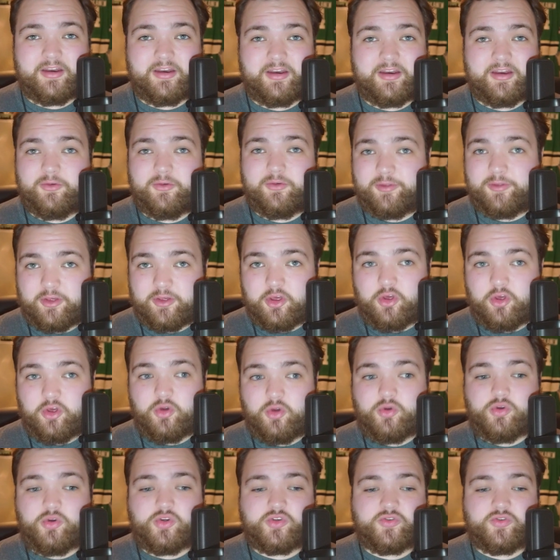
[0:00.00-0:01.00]
He was huge
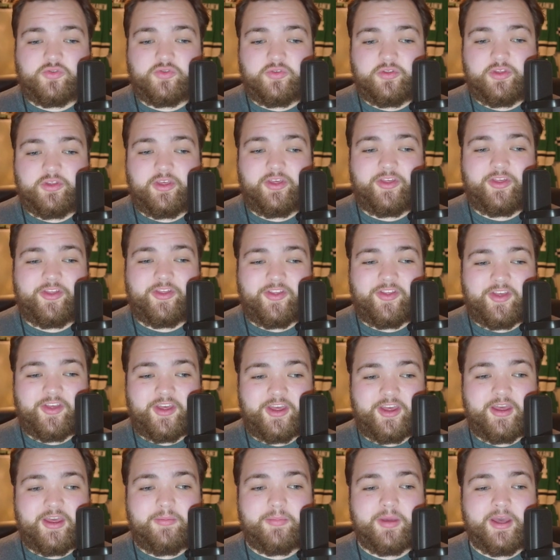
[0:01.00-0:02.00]
for this team
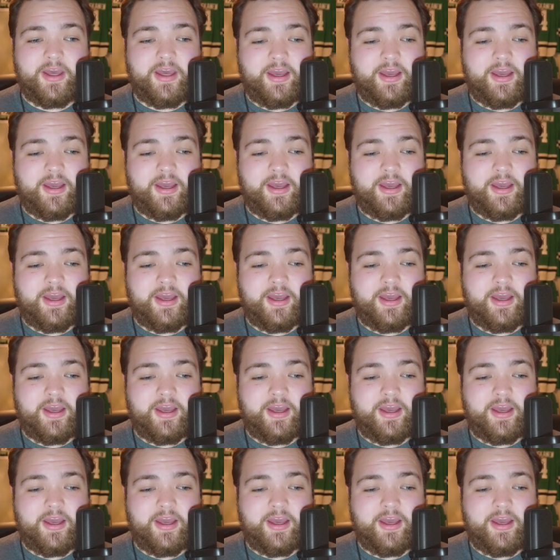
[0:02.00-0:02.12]
down